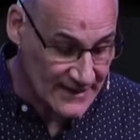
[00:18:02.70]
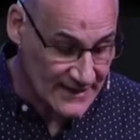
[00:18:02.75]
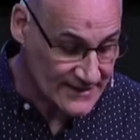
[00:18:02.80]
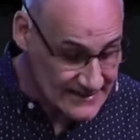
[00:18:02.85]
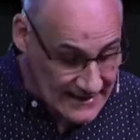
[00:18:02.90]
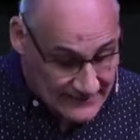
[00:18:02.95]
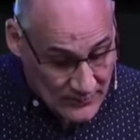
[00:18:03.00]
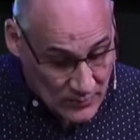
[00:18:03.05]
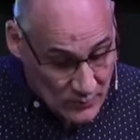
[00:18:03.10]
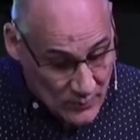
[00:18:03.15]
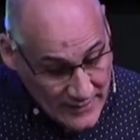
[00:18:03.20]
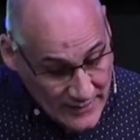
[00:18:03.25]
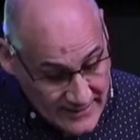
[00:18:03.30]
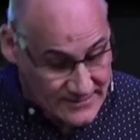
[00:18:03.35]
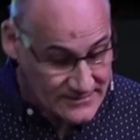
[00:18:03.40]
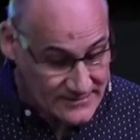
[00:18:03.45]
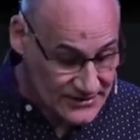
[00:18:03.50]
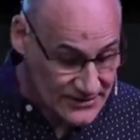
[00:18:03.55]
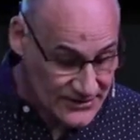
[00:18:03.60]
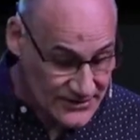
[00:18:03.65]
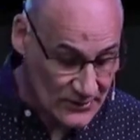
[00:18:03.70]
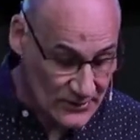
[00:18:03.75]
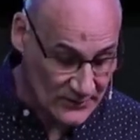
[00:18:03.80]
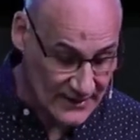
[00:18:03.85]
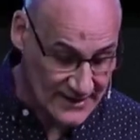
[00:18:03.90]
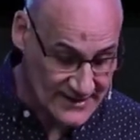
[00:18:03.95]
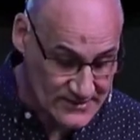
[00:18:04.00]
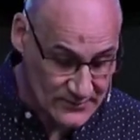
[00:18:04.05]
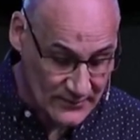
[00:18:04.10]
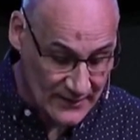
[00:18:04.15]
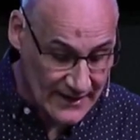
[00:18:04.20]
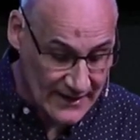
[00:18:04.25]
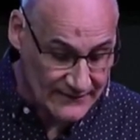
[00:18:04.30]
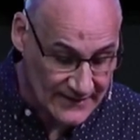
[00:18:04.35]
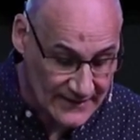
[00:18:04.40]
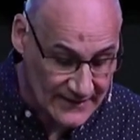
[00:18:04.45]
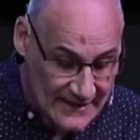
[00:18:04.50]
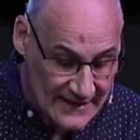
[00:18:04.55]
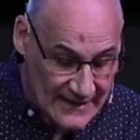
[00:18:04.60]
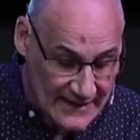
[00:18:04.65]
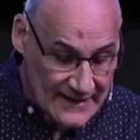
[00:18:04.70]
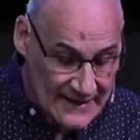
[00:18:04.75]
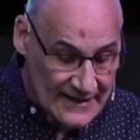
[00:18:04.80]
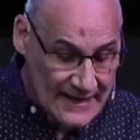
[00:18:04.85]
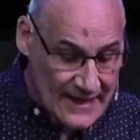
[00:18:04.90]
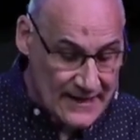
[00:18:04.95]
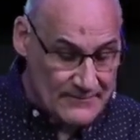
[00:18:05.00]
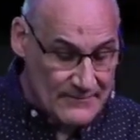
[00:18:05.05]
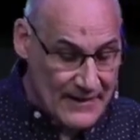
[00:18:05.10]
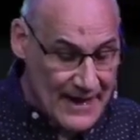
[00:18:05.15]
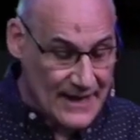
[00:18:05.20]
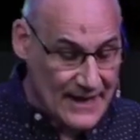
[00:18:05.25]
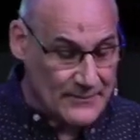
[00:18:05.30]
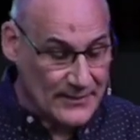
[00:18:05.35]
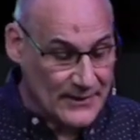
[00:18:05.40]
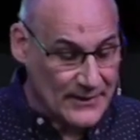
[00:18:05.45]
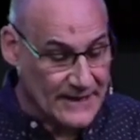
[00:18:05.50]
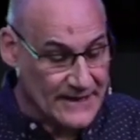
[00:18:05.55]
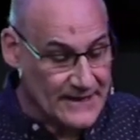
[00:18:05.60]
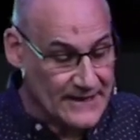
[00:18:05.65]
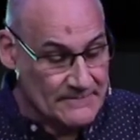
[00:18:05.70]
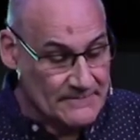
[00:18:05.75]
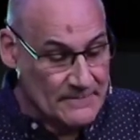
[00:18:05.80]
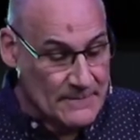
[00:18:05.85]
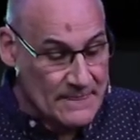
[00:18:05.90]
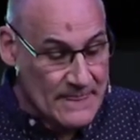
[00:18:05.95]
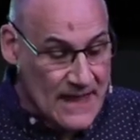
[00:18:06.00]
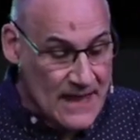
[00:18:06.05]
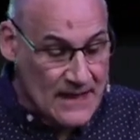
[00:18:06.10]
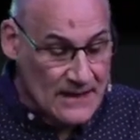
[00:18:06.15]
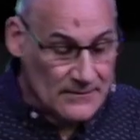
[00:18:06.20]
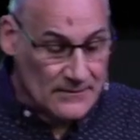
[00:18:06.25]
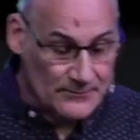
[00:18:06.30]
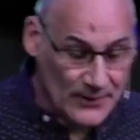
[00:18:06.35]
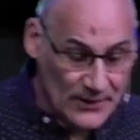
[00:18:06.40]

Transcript: have a week's to-do list, whatever it might be. But